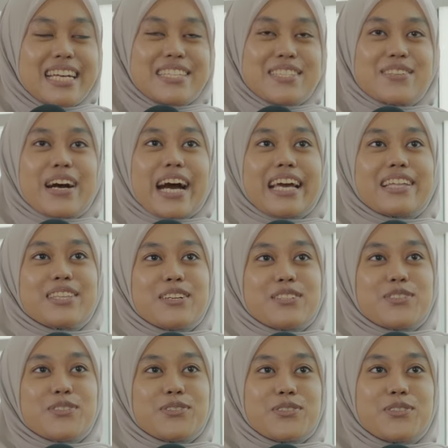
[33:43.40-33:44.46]
So I
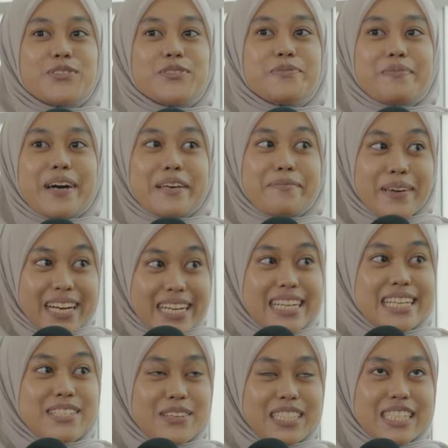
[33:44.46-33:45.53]
talked to my
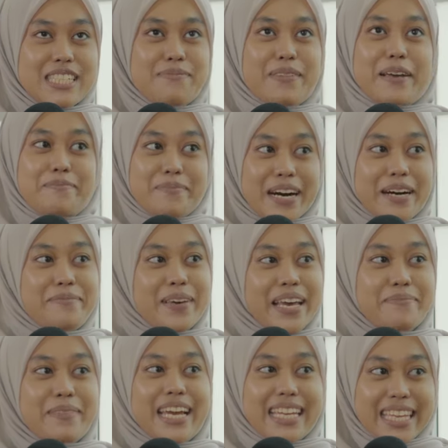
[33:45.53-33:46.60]
parents, which is my mom
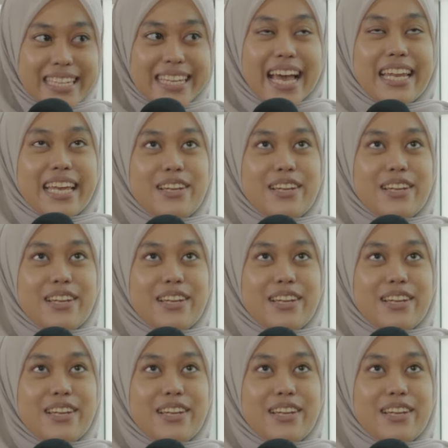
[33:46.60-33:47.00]
and my late dad,